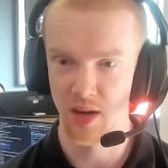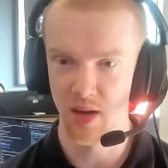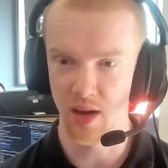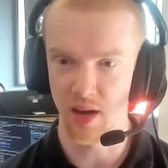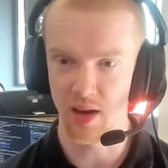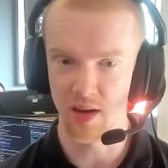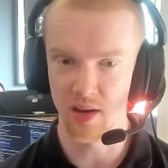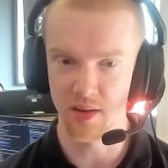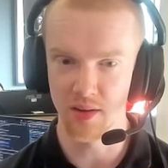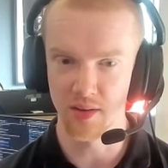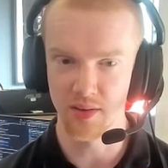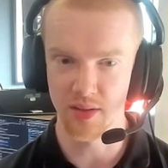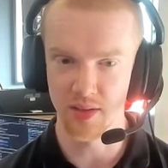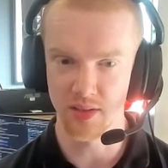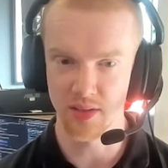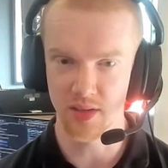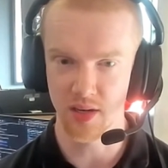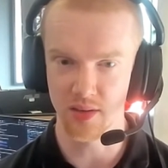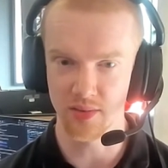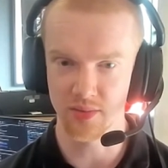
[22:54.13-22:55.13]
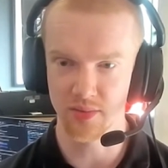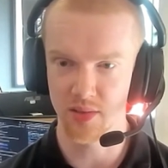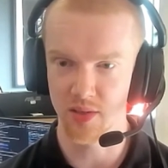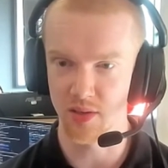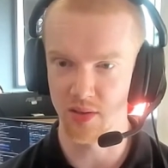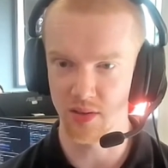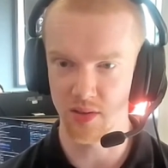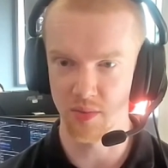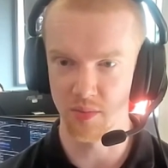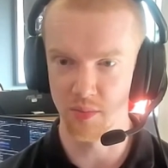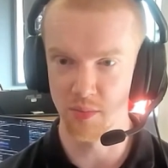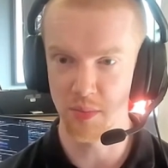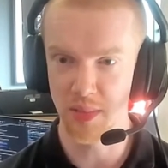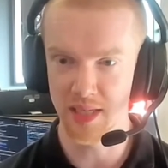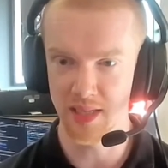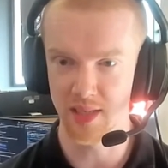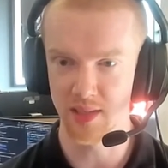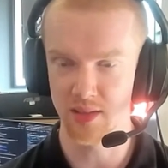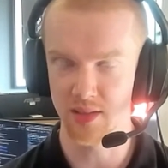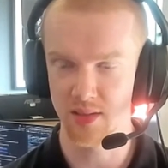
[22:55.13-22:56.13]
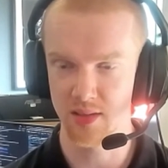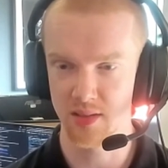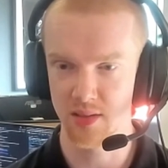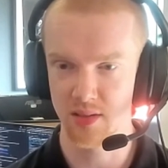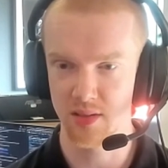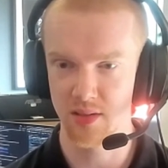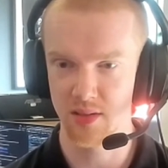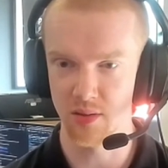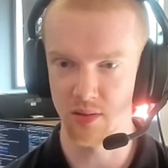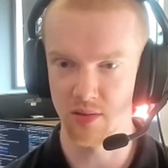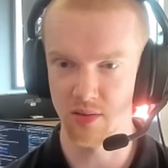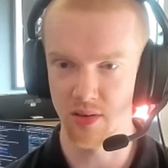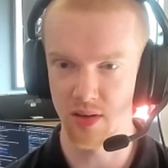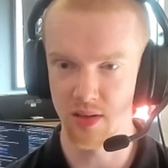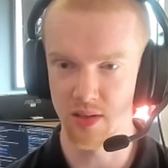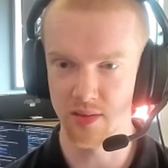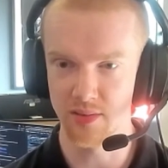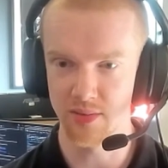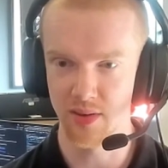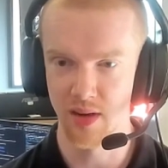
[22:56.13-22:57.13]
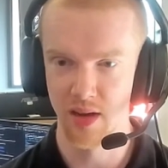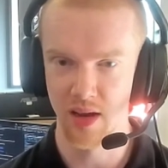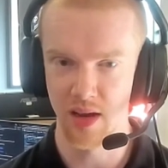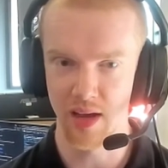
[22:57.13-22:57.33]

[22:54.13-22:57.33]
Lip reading: The stuff took minutes to arrive,